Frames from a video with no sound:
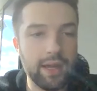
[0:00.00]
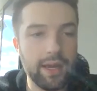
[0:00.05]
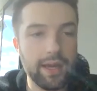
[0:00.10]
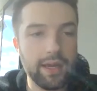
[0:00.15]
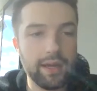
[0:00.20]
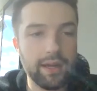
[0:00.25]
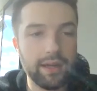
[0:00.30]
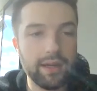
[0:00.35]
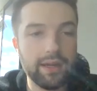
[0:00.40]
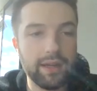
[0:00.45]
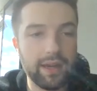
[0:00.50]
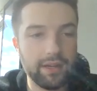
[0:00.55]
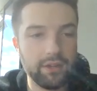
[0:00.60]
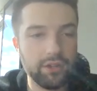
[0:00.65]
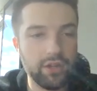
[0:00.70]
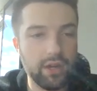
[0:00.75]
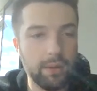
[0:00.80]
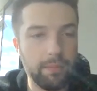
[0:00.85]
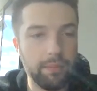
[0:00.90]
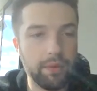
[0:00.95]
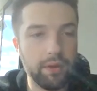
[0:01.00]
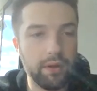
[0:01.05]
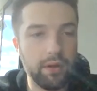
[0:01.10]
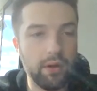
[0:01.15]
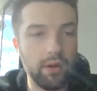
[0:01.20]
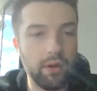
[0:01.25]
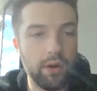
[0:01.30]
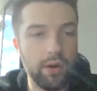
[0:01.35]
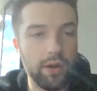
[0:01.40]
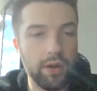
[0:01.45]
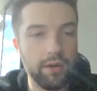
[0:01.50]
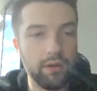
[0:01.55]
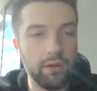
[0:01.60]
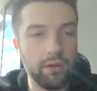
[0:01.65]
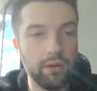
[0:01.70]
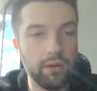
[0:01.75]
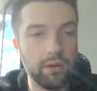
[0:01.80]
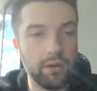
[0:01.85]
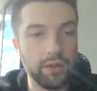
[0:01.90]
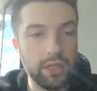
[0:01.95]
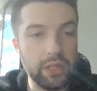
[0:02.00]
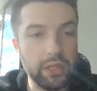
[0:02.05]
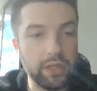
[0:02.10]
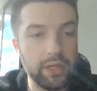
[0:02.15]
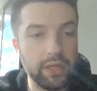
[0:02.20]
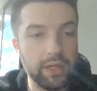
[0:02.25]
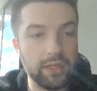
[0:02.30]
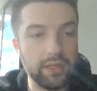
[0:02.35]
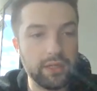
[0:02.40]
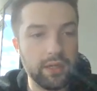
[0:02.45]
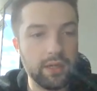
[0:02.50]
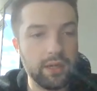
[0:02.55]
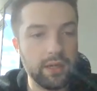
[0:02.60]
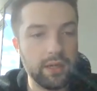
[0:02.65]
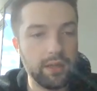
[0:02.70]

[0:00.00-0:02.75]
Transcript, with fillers: and I could catch up on all the goodies.